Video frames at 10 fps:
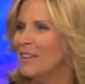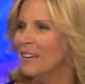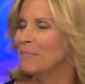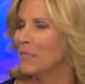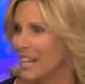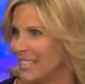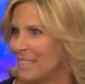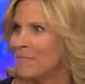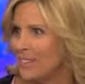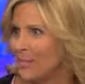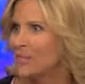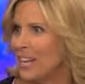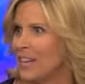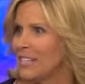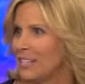implanted, but you'll
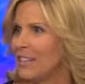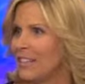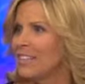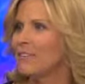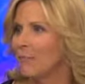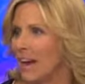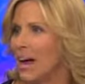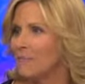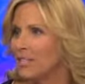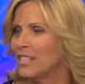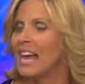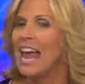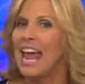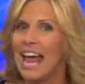tell us the different options.